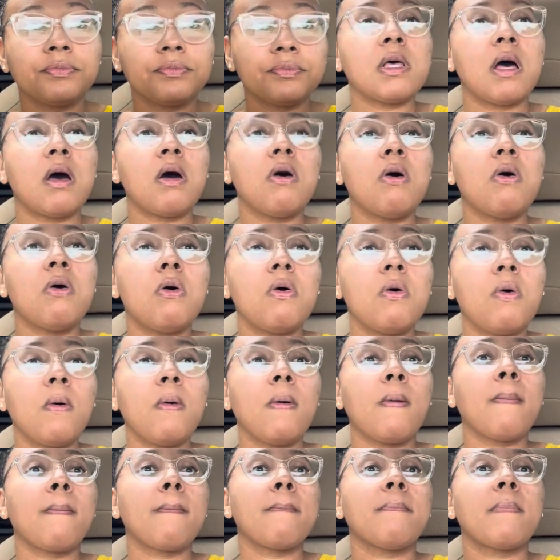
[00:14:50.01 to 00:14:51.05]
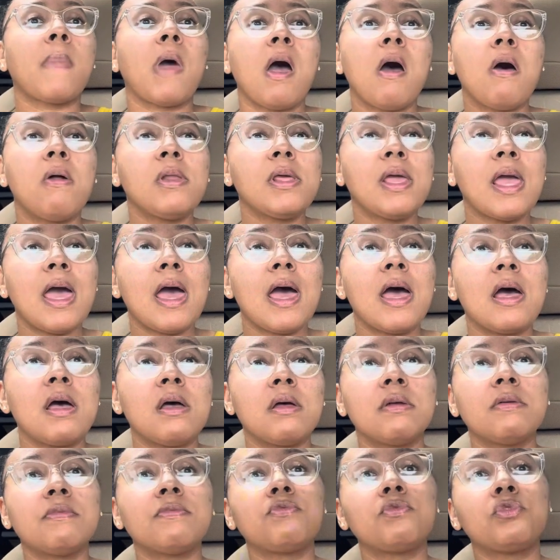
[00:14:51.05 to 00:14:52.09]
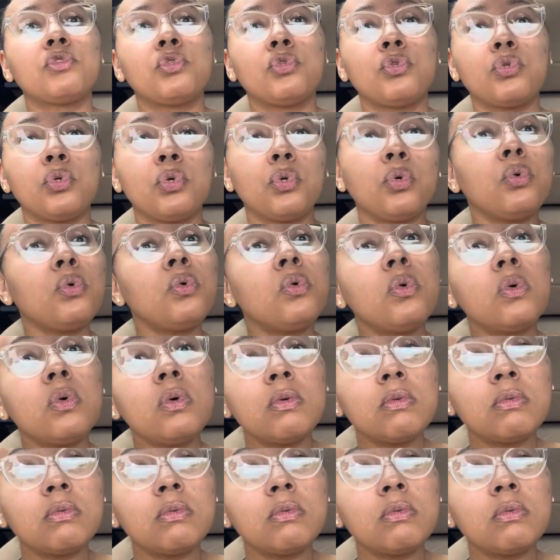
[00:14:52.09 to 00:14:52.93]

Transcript: So I only have 2